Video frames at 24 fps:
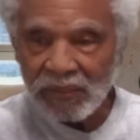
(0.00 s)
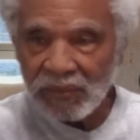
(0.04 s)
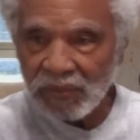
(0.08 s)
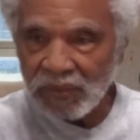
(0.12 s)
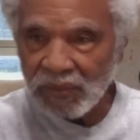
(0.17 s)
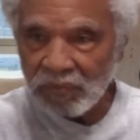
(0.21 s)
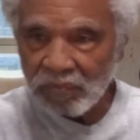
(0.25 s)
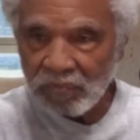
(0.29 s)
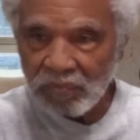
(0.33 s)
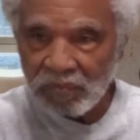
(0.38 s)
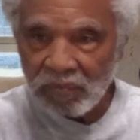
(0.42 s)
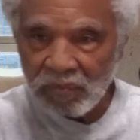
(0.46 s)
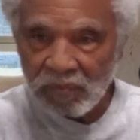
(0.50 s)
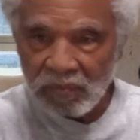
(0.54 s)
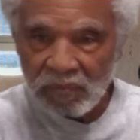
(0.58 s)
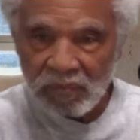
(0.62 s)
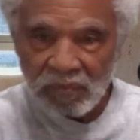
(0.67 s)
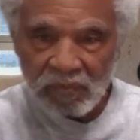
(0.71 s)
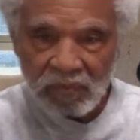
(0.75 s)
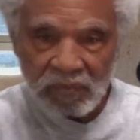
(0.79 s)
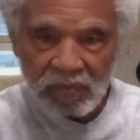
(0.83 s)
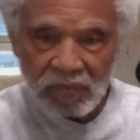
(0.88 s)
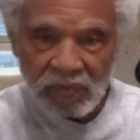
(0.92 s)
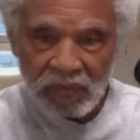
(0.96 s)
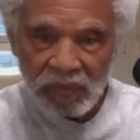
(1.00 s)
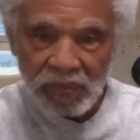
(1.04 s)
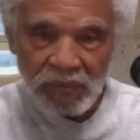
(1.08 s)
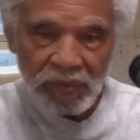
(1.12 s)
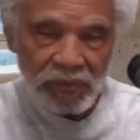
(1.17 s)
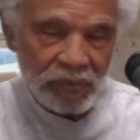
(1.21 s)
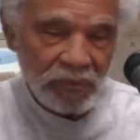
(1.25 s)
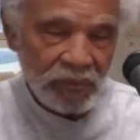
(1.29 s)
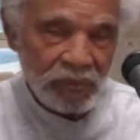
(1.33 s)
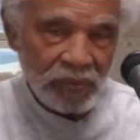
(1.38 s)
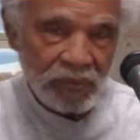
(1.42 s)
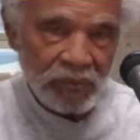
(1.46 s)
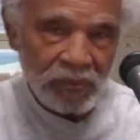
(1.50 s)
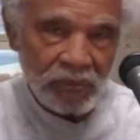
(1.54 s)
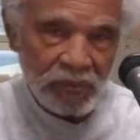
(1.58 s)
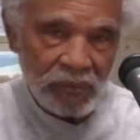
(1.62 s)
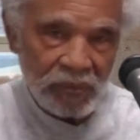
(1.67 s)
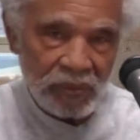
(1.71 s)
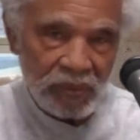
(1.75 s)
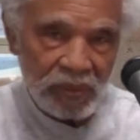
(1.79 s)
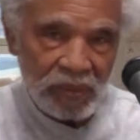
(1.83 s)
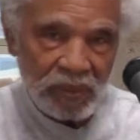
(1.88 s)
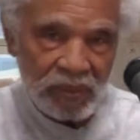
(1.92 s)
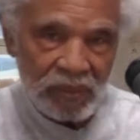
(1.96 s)
it turned into a
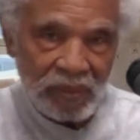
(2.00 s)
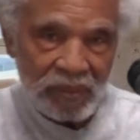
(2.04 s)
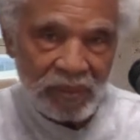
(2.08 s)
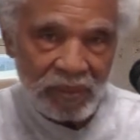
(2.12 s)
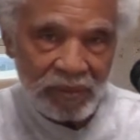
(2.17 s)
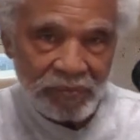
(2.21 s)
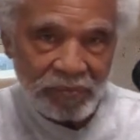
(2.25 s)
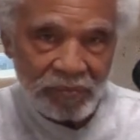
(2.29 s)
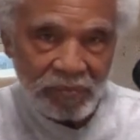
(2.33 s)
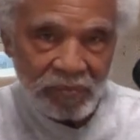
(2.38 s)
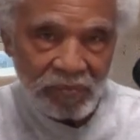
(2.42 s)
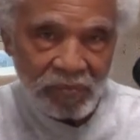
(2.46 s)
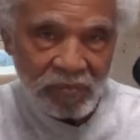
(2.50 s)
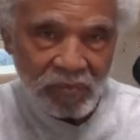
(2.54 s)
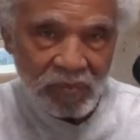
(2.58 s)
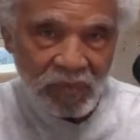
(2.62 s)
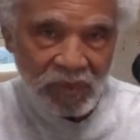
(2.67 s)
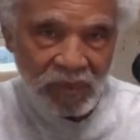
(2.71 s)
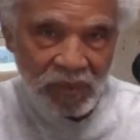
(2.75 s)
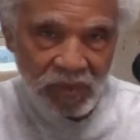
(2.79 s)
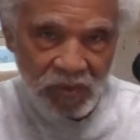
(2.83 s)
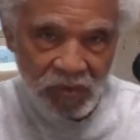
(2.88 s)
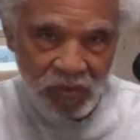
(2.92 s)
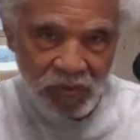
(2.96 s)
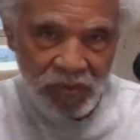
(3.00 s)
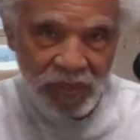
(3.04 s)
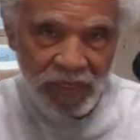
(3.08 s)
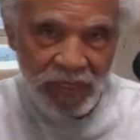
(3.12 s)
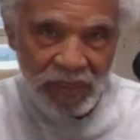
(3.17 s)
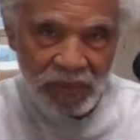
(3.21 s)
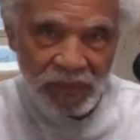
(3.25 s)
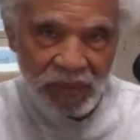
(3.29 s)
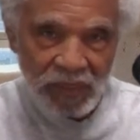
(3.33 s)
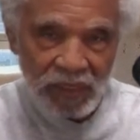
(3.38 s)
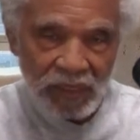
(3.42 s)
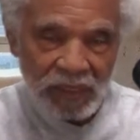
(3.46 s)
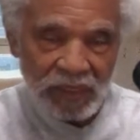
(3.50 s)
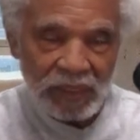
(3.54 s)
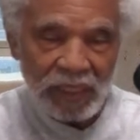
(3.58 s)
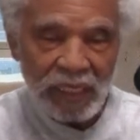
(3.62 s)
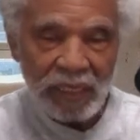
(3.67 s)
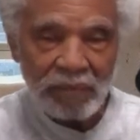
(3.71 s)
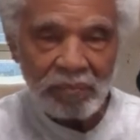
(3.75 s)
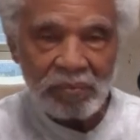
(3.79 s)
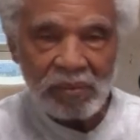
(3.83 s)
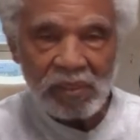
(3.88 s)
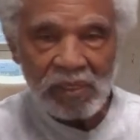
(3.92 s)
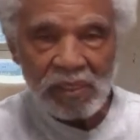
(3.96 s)
skull. Strange things
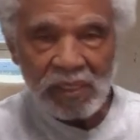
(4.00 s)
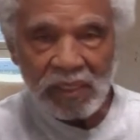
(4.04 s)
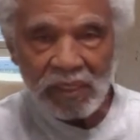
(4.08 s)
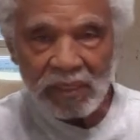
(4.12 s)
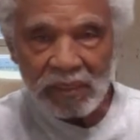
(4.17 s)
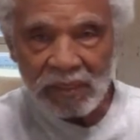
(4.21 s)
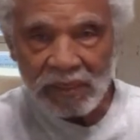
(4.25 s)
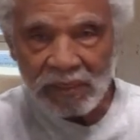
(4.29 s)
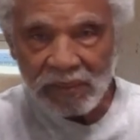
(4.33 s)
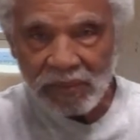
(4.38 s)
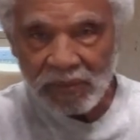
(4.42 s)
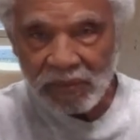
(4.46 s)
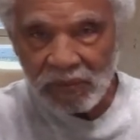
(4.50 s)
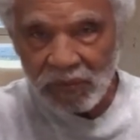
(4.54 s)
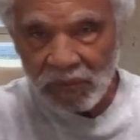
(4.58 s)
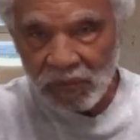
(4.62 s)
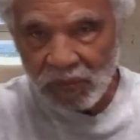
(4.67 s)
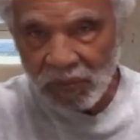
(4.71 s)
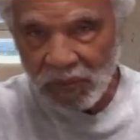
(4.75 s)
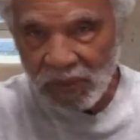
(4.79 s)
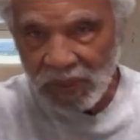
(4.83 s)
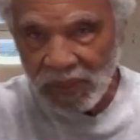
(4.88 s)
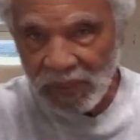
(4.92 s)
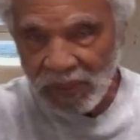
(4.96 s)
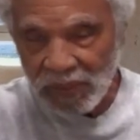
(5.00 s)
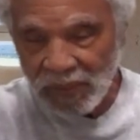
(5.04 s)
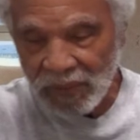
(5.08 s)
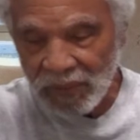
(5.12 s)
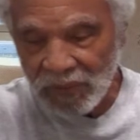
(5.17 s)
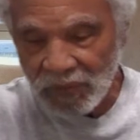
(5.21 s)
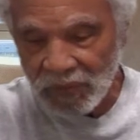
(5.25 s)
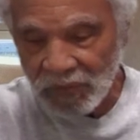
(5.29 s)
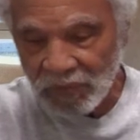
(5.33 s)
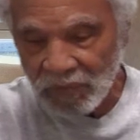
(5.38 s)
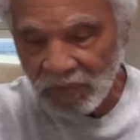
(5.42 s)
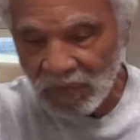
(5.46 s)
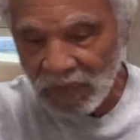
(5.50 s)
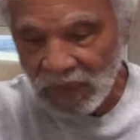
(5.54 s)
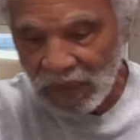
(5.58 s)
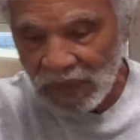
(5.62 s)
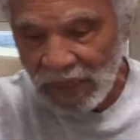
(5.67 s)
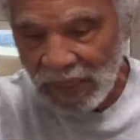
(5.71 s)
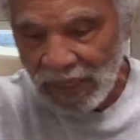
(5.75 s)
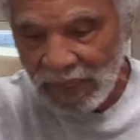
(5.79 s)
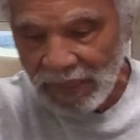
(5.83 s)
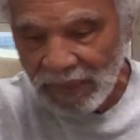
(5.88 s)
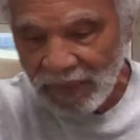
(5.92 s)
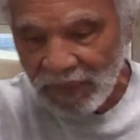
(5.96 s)
happened in England in those days.
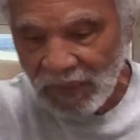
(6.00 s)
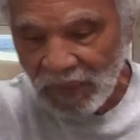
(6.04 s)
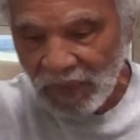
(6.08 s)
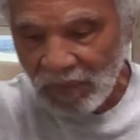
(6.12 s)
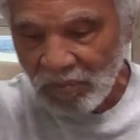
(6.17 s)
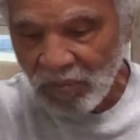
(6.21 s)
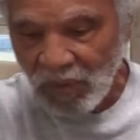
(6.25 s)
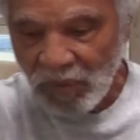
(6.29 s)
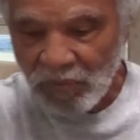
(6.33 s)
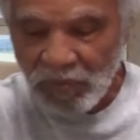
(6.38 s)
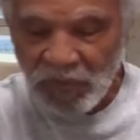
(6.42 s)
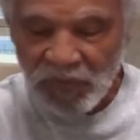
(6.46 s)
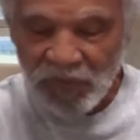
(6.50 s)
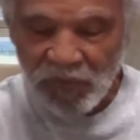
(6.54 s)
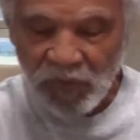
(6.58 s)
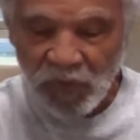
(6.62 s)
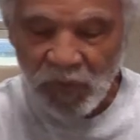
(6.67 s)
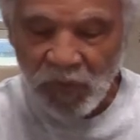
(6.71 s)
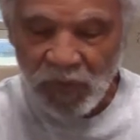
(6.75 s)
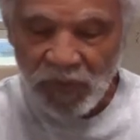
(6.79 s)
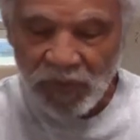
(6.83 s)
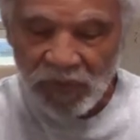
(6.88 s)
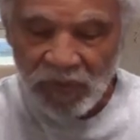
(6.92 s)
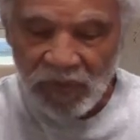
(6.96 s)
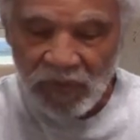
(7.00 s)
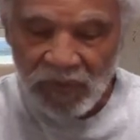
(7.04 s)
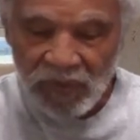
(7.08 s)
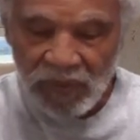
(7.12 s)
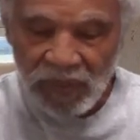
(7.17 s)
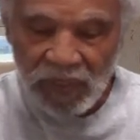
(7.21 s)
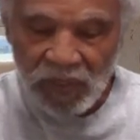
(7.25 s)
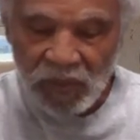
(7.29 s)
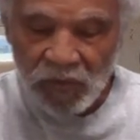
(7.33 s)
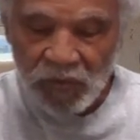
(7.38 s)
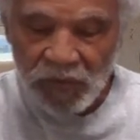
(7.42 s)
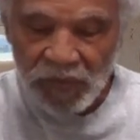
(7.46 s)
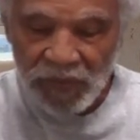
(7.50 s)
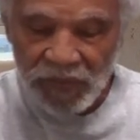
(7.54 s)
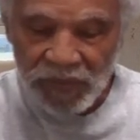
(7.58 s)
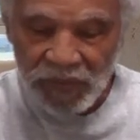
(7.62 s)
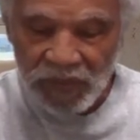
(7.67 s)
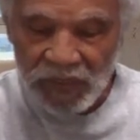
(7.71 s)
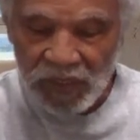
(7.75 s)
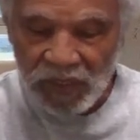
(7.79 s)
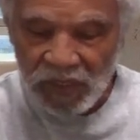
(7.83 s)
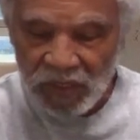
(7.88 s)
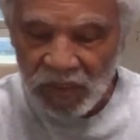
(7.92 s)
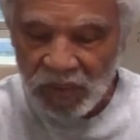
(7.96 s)
But before things reached
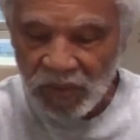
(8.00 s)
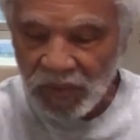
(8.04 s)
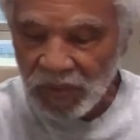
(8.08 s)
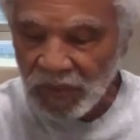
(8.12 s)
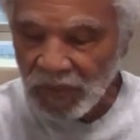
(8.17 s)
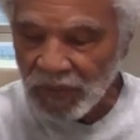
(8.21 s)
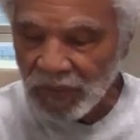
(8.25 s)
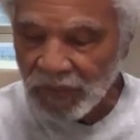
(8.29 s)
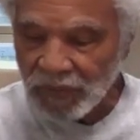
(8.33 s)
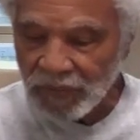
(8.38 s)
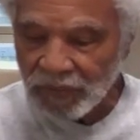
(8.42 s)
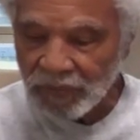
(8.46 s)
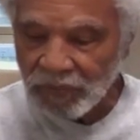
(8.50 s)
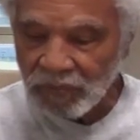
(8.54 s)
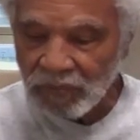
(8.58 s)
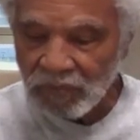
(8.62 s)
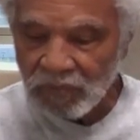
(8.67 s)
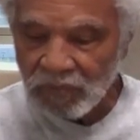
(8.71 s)
this turn,